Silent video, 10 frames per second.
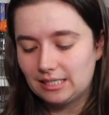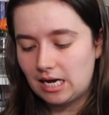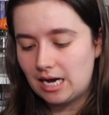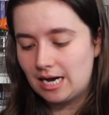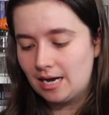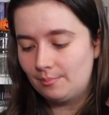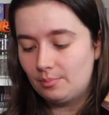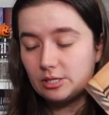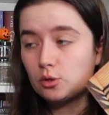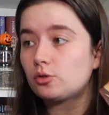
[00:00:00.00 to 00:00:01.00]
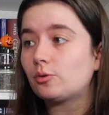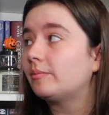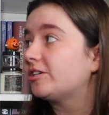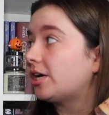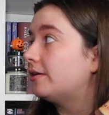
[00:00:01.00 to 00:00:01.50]
Um, but it's also on
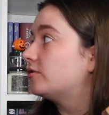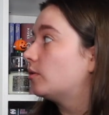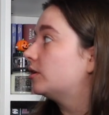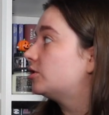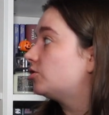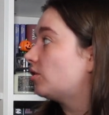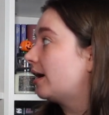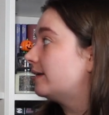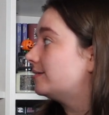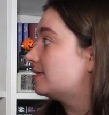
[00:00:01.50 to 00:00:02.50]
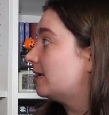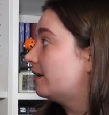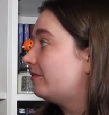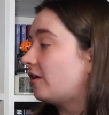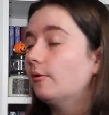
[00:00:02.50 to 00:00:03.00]
my shelf, so I want to try it to see
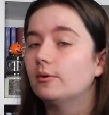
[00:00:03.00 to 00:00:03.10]
if I